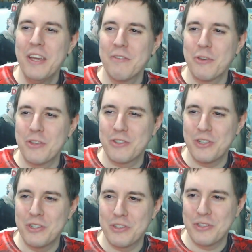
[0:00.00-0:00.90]
for the
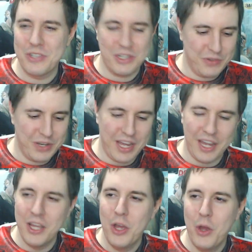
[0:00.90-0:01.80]
Season 6
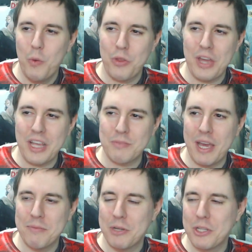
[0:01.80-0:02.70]
finale. Well, thanks,
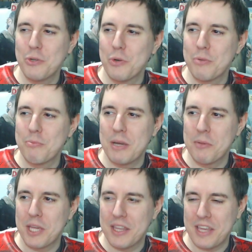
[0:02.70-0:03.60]
man, but you wouldn't be
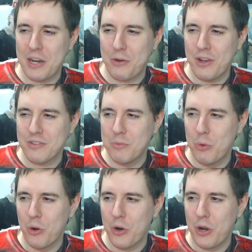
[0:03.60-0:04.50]
able to get that across the
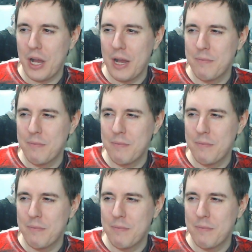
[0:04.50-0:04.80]
border.